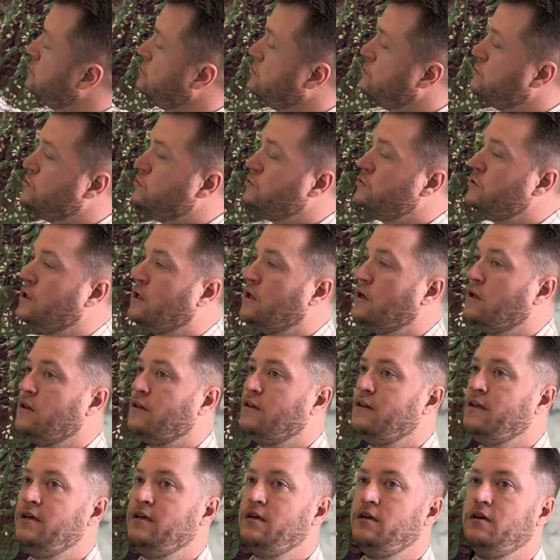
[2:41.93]
you
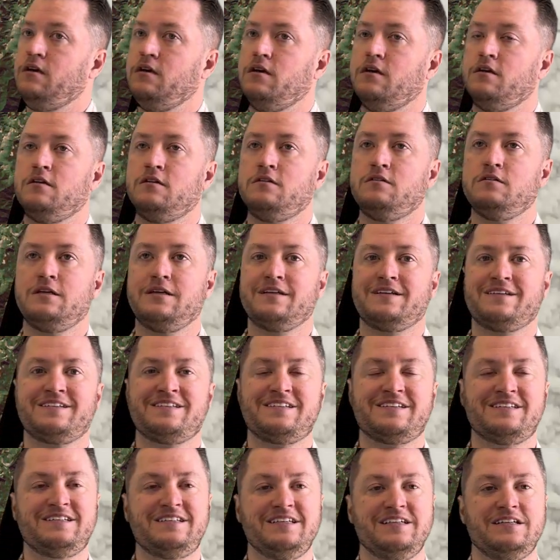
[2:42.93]
the
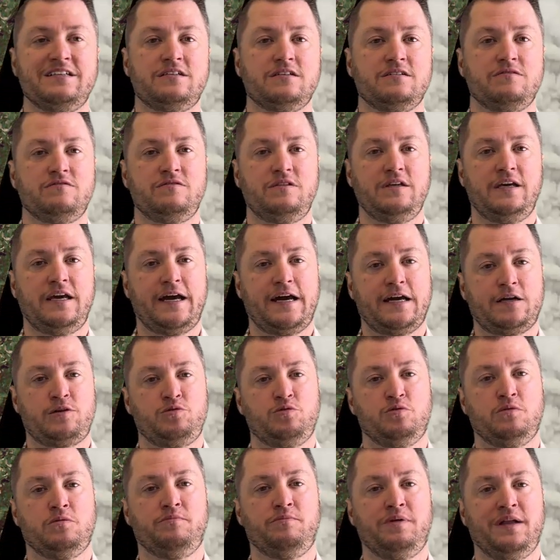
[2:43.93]
extent of the
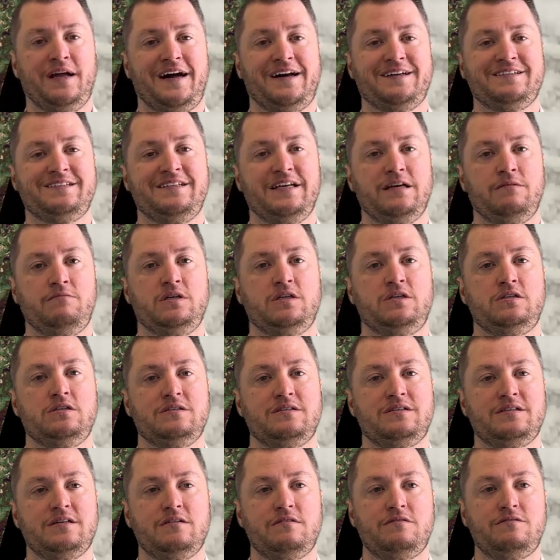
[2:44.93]
actual blast damage
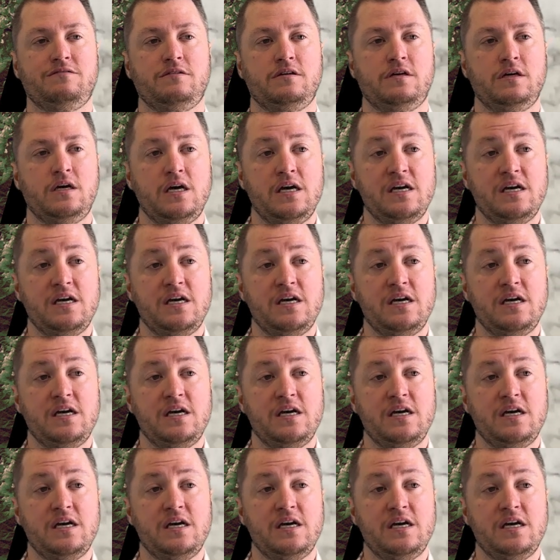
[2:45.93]
itself.